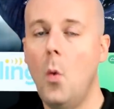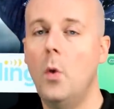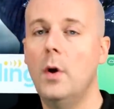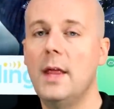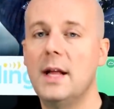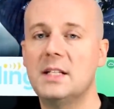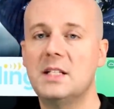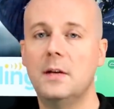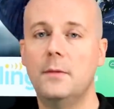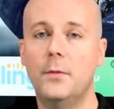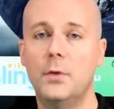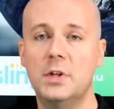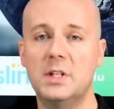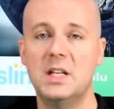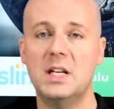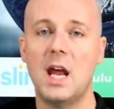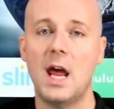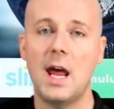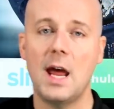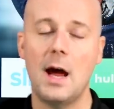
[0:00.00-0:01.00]
Well, that's it for
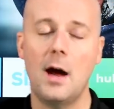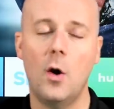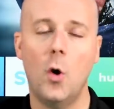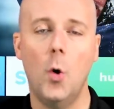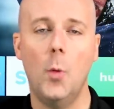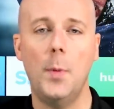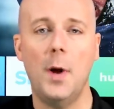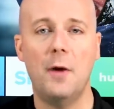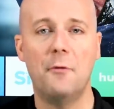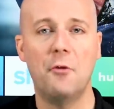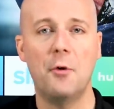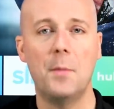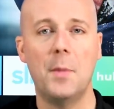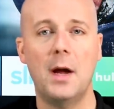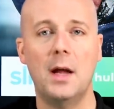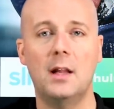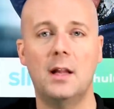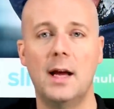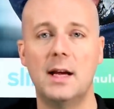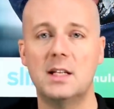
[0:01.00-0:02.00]
today. I hope
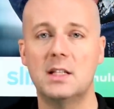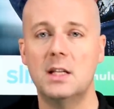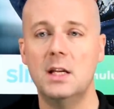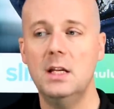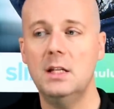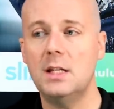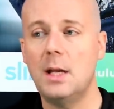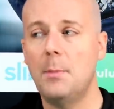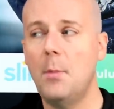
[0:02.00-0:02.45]
everybody likes these.